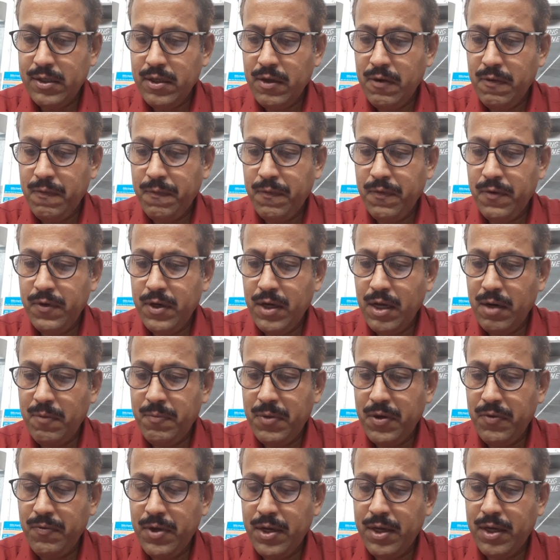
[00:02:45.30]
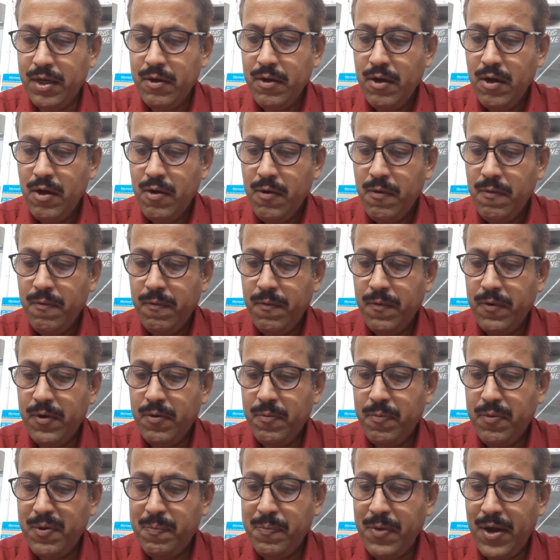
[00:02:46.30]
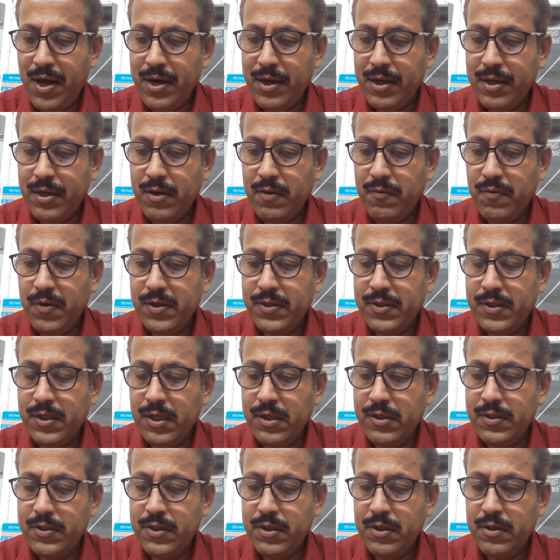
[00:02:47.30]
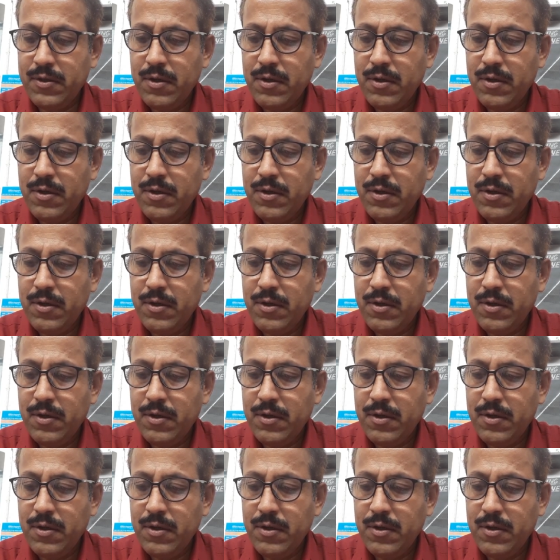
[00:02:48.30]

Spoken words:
food and brewing, food preparing vessels,